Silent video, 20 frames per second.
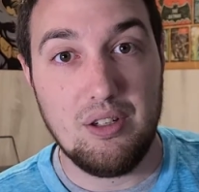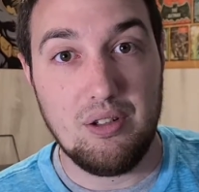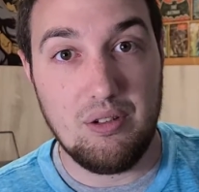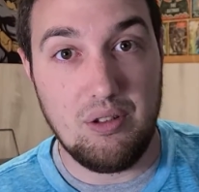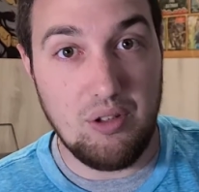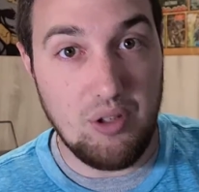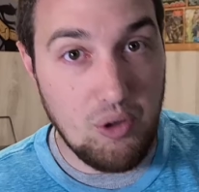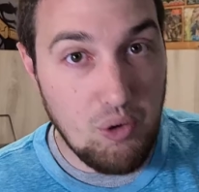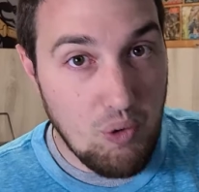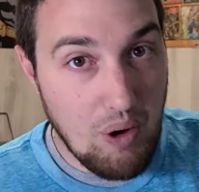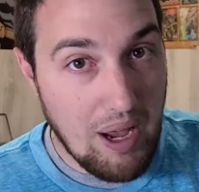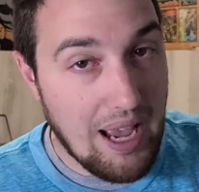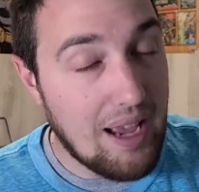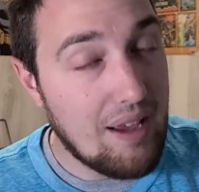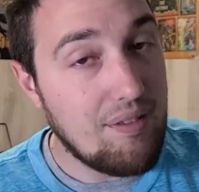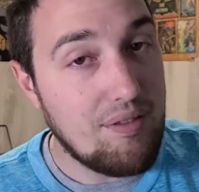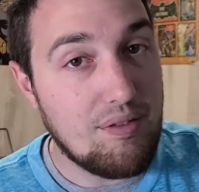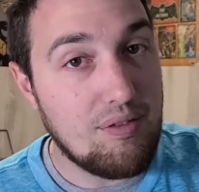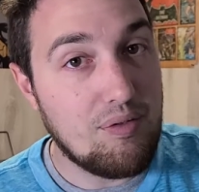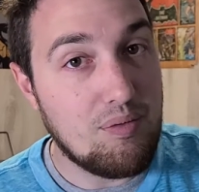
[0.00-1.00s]
you
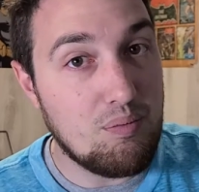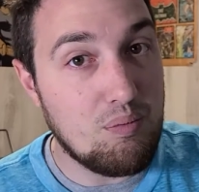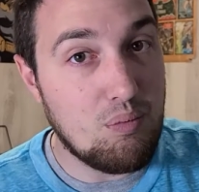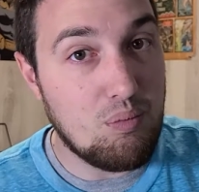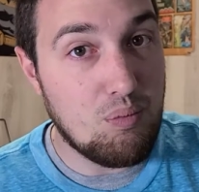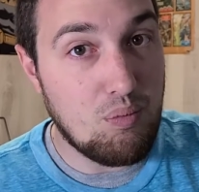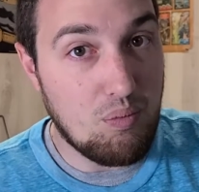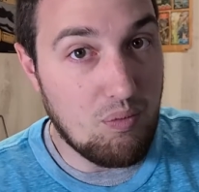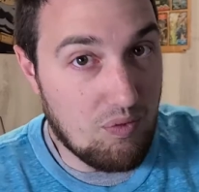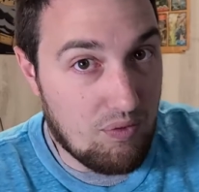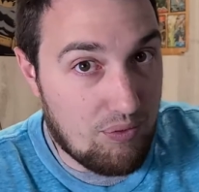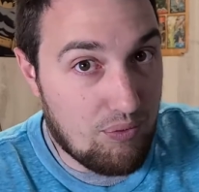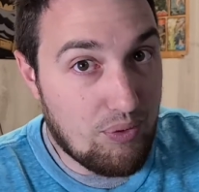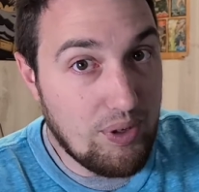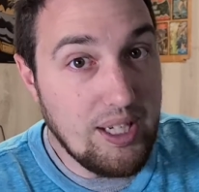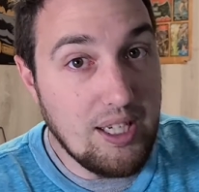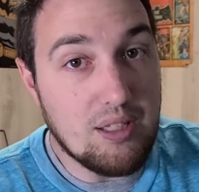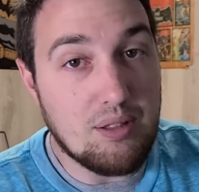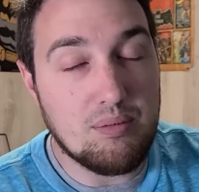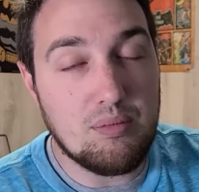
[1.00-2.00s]
have
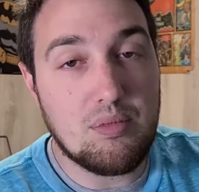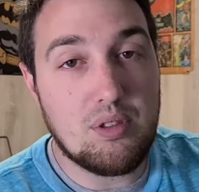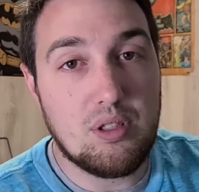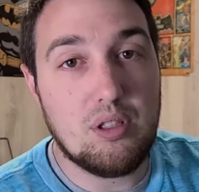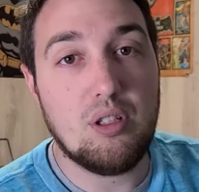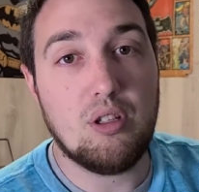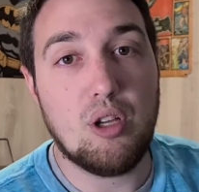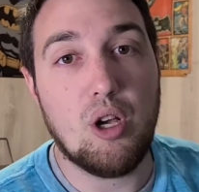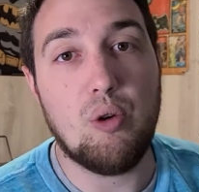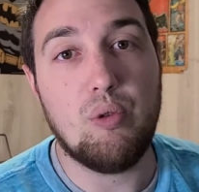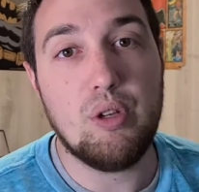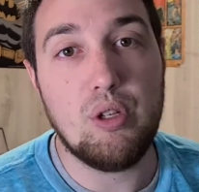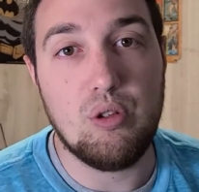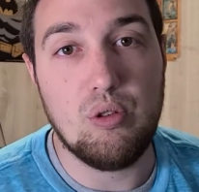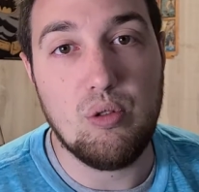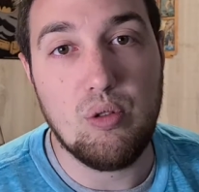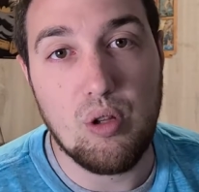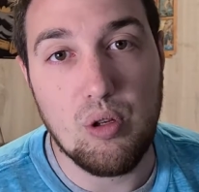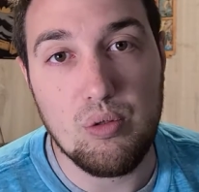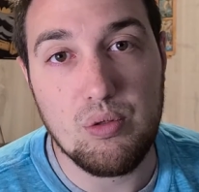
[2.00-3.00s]
freedoms to go and
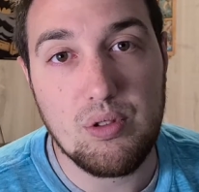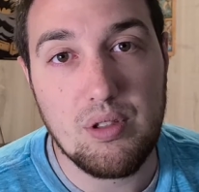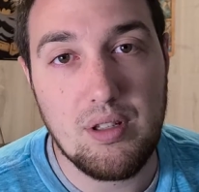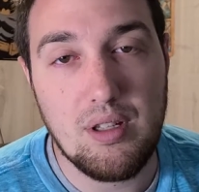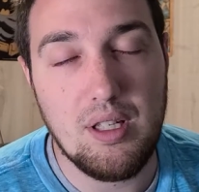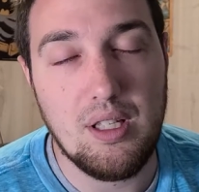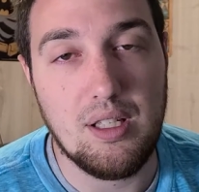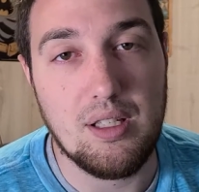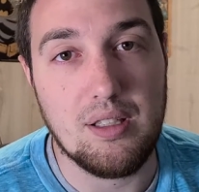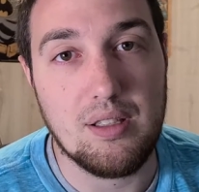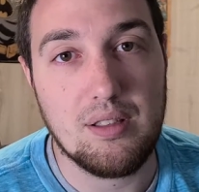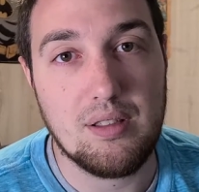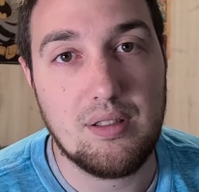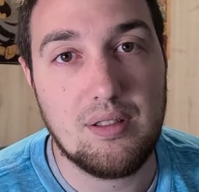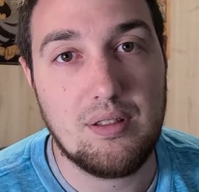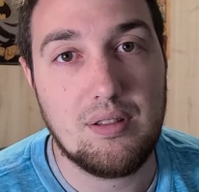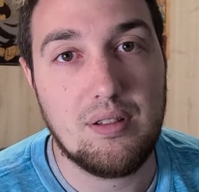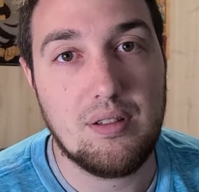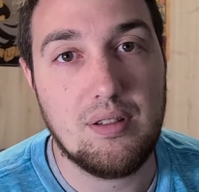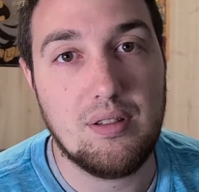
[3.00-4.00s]
do those
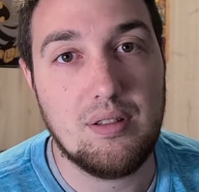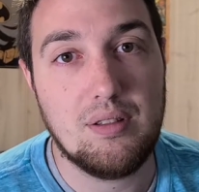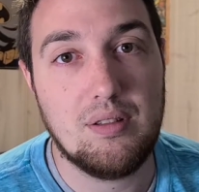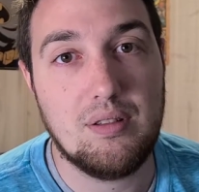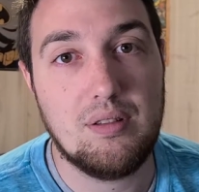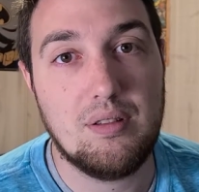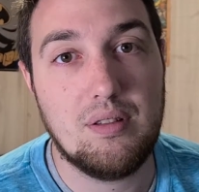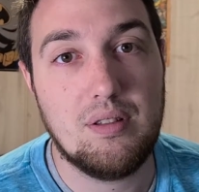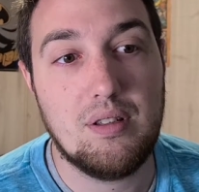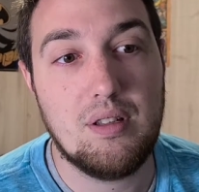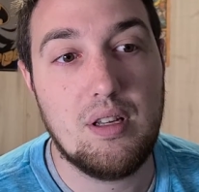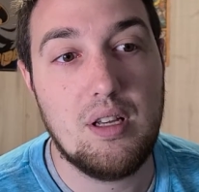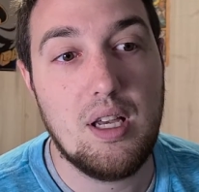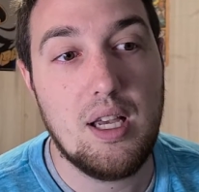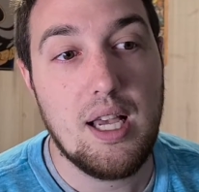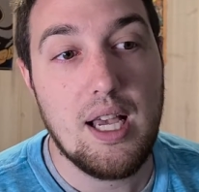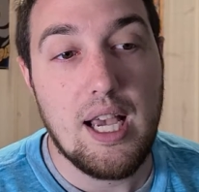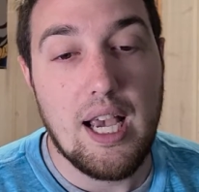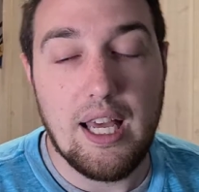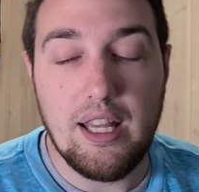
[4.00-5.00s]
things.
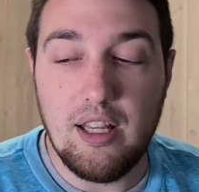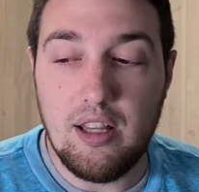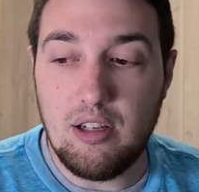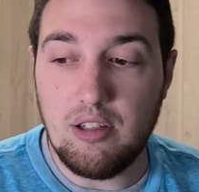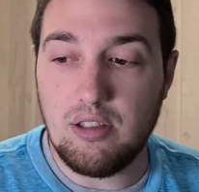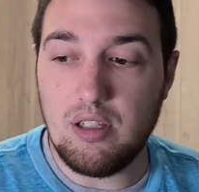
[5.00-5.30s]
And then there's